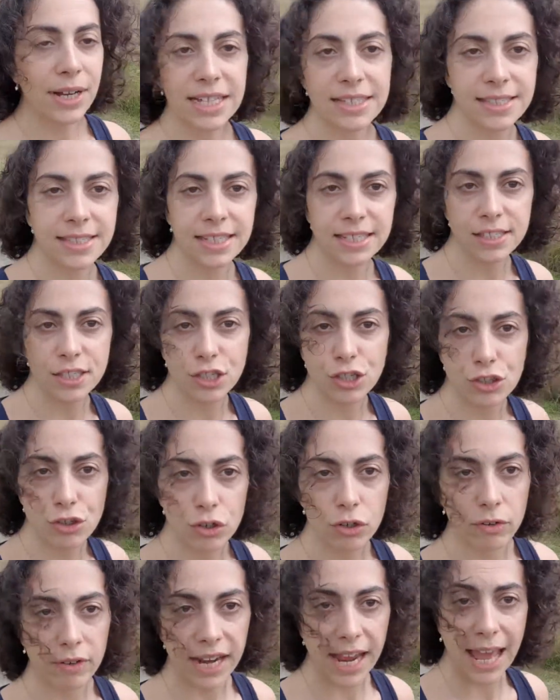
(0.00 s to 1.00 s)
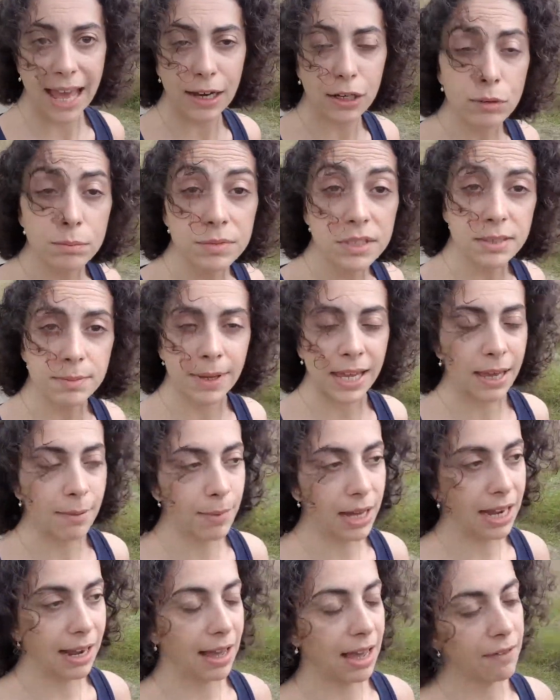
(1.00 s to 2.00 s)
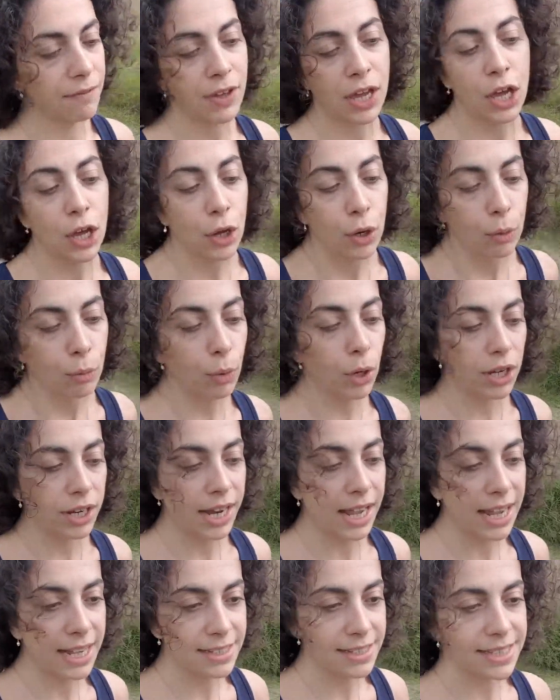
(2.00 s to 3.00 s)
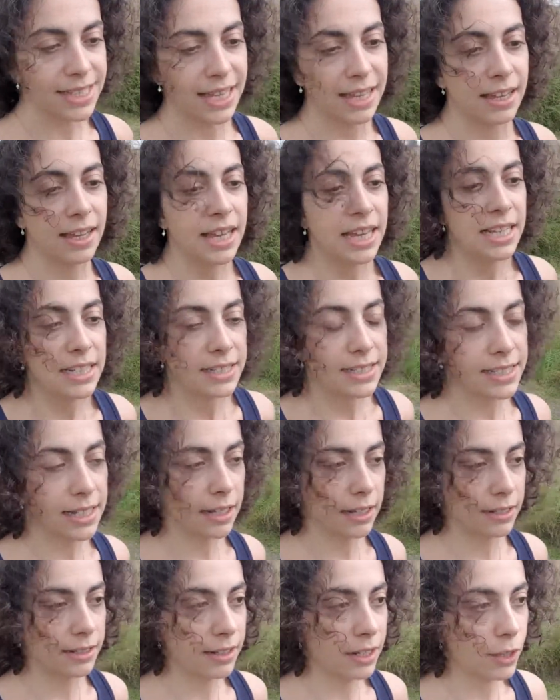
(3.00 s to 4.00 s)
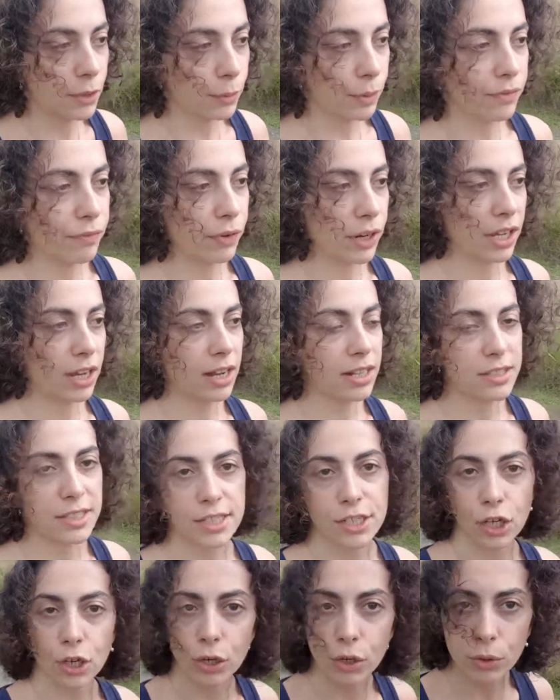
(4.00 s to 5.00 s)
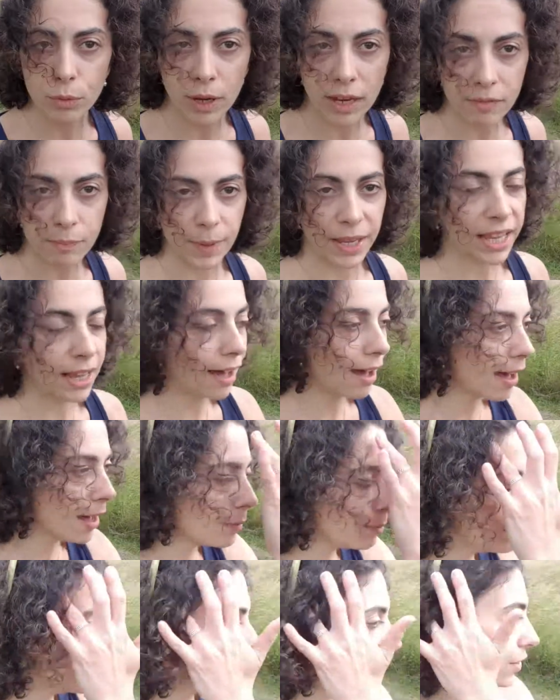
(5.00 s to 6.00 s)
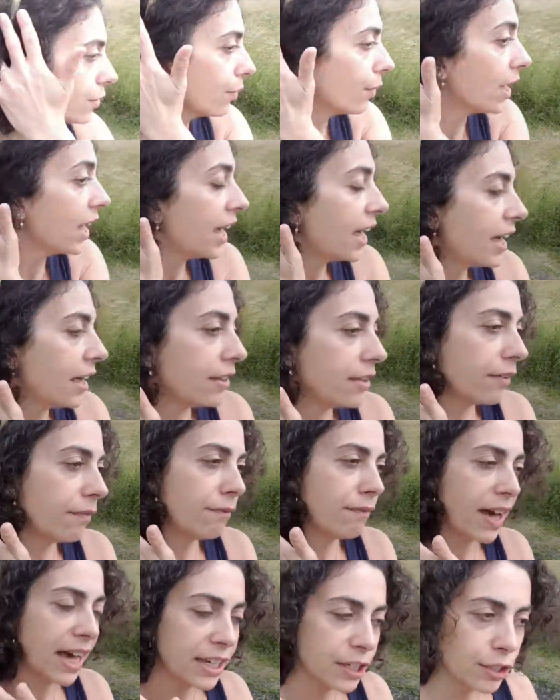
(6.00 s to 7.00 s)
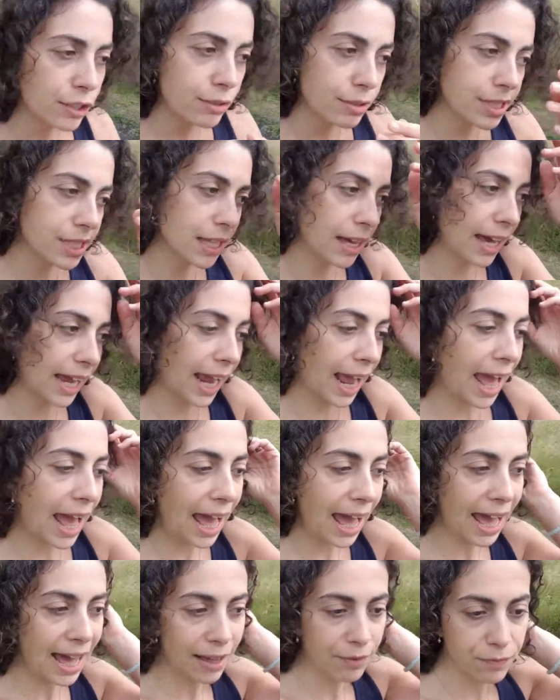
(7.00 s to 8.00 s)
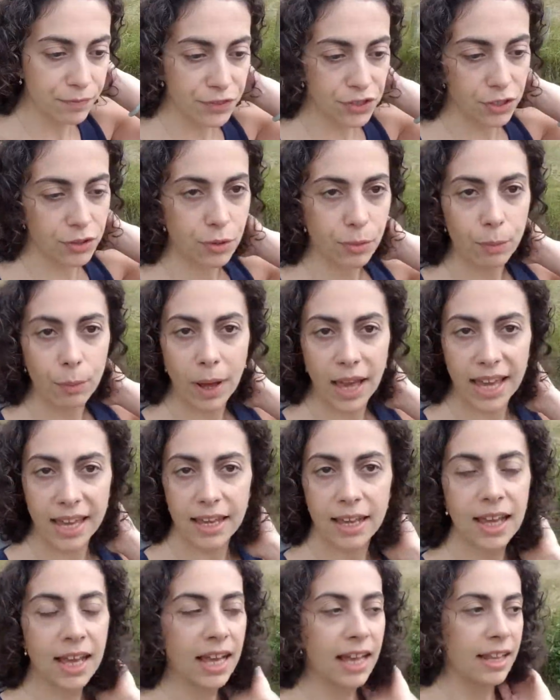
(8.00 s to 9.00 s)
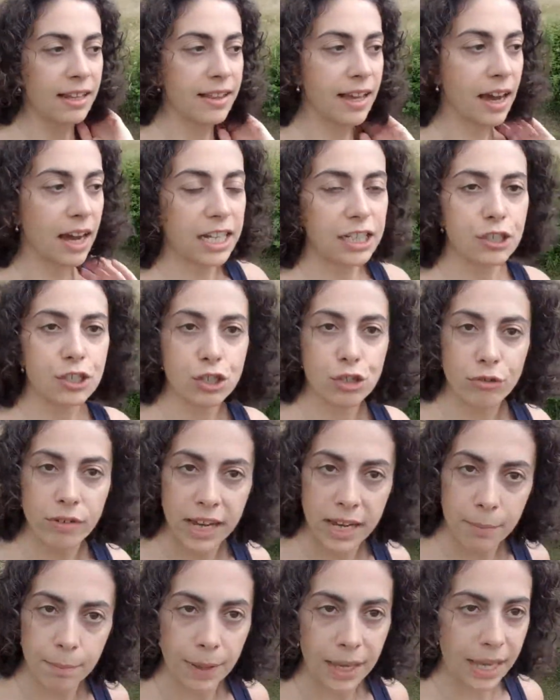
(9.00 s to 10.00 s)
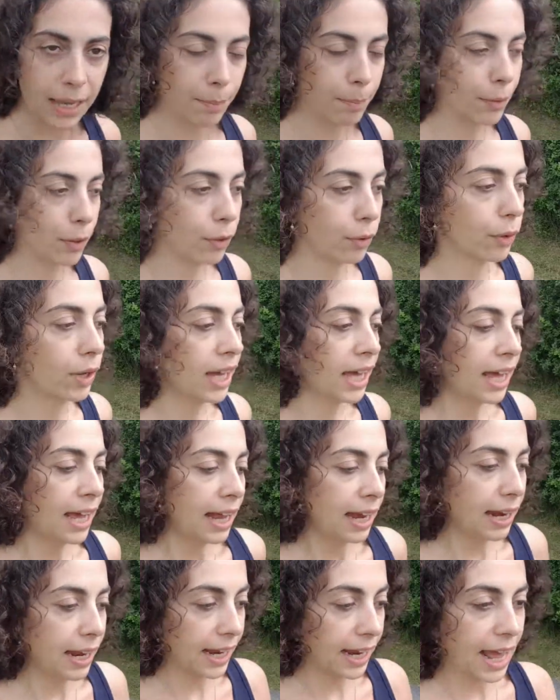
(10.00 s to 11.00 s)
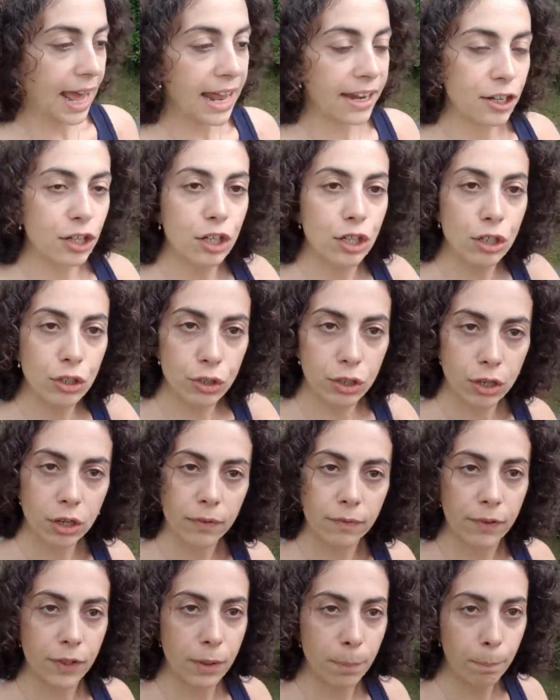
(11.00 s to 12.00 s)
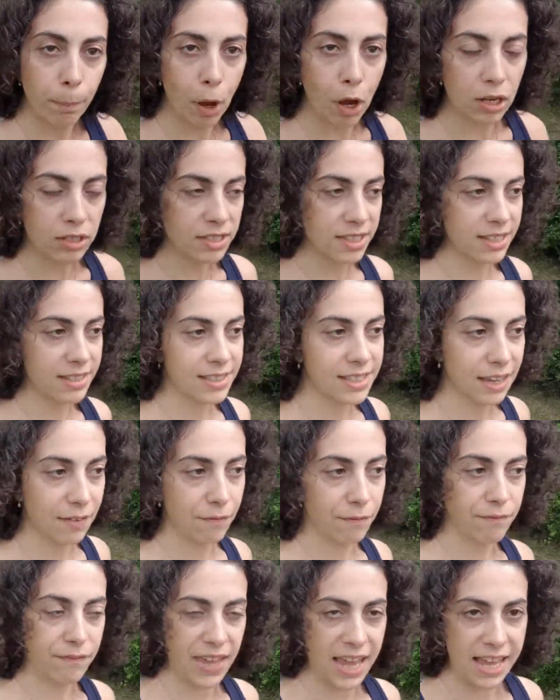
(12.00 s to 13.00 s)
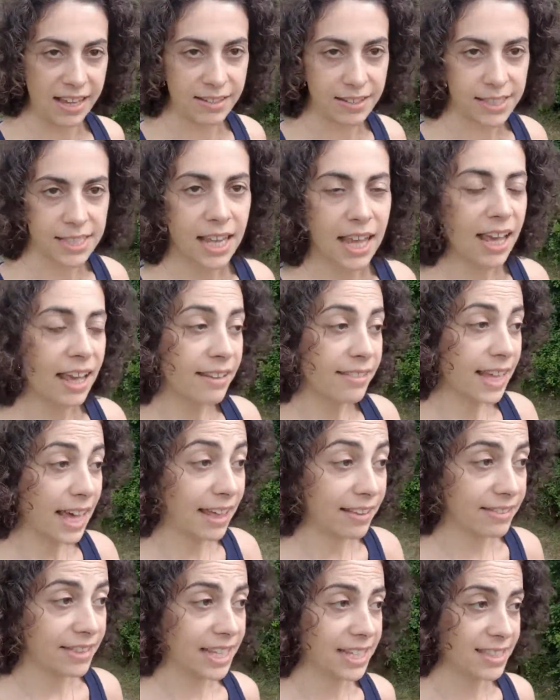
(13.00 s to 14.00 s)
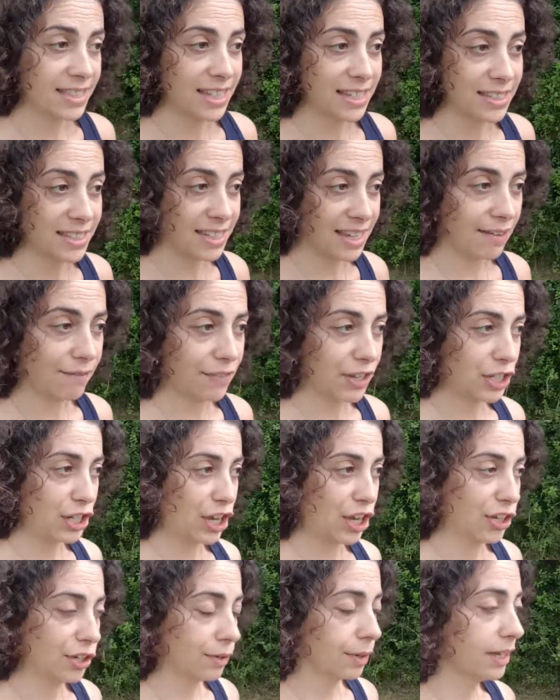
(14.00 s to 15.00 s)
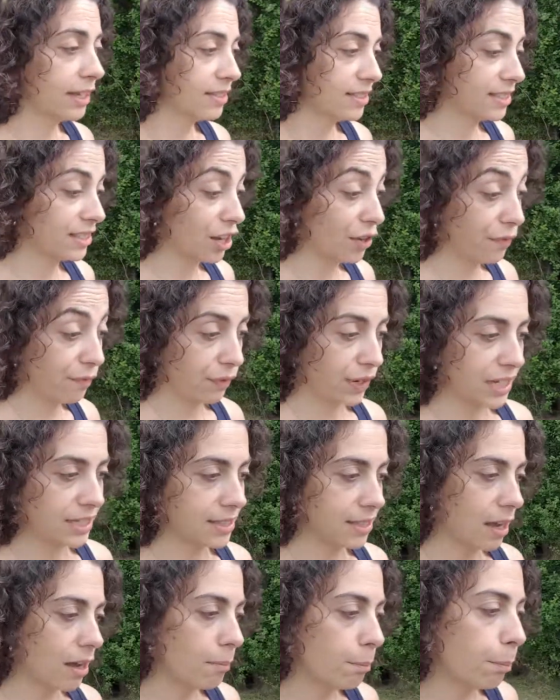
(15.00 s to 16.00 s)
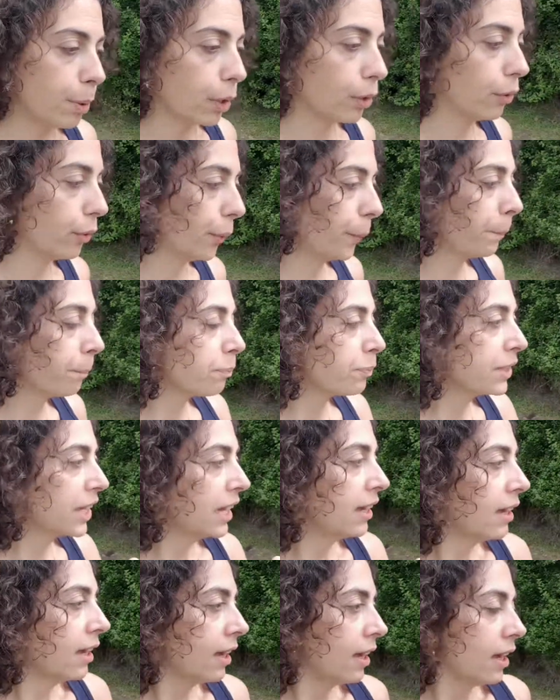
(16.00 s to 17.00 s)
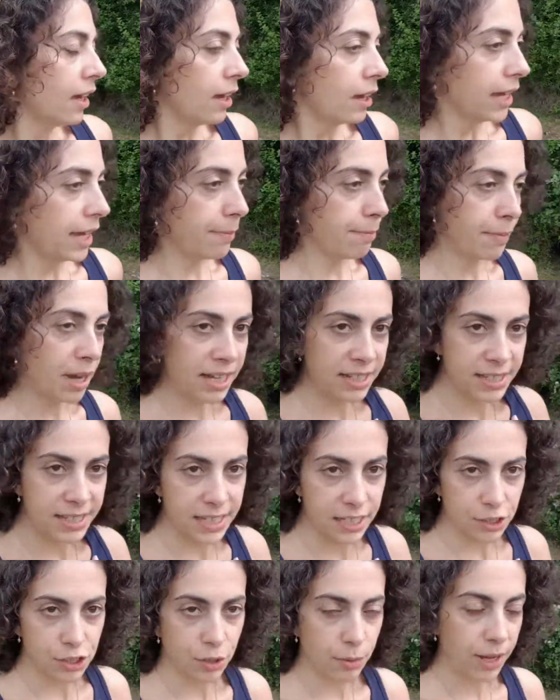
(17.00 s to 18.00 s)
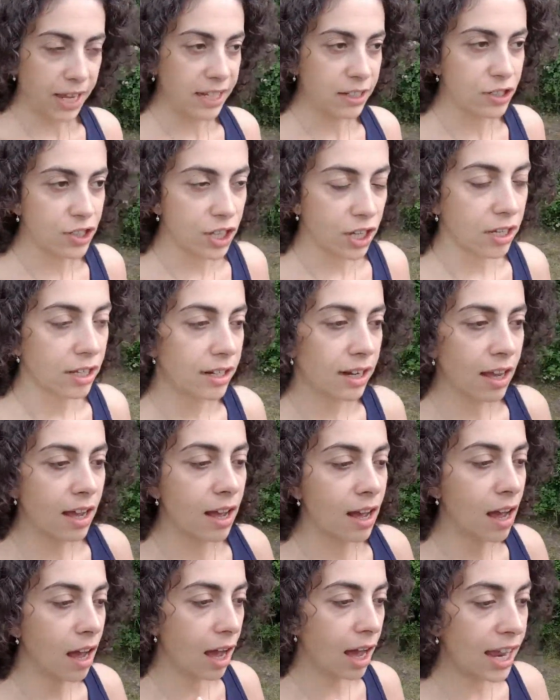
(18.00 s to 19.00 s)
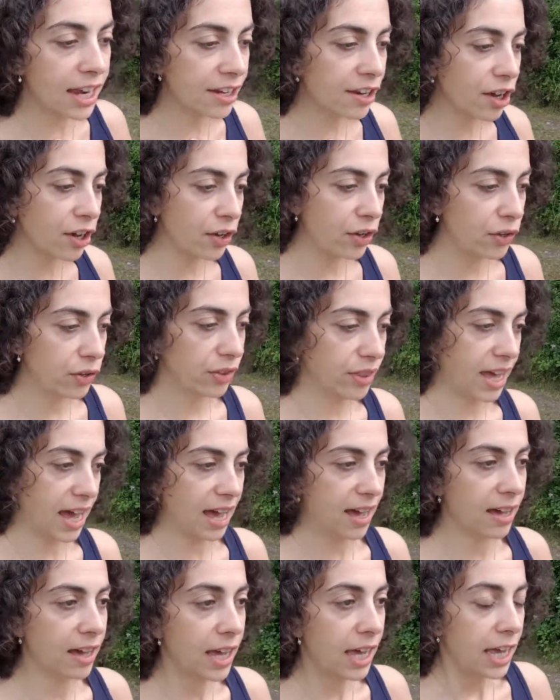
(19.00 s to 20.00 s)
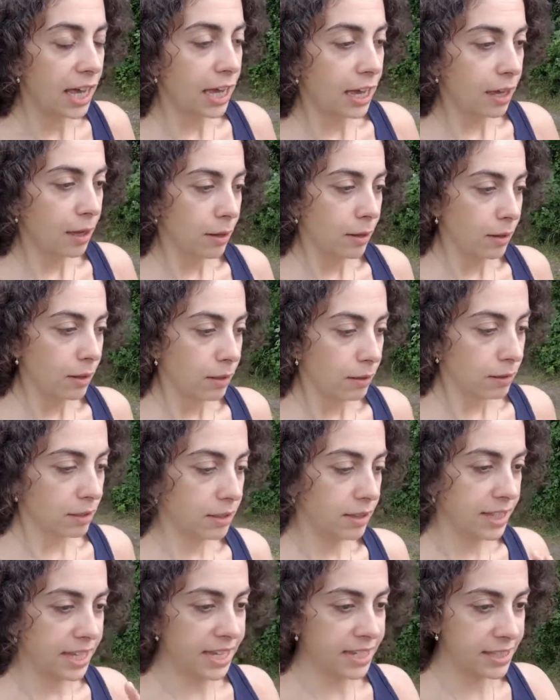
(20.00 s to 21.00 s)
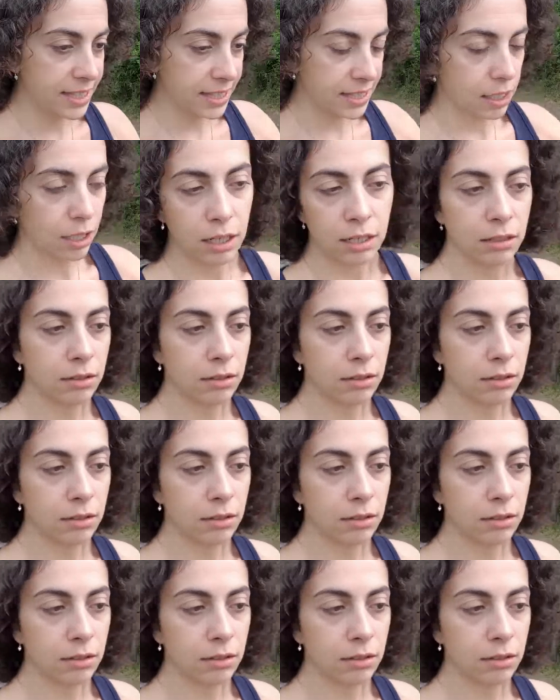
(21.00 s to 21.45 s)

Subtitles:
has this story helped me in my life? What has it done with regards to who I've become, to the values that I have, to the way that I treat people, and look for the positive things that this has given you. So for example, in my situation, I know that this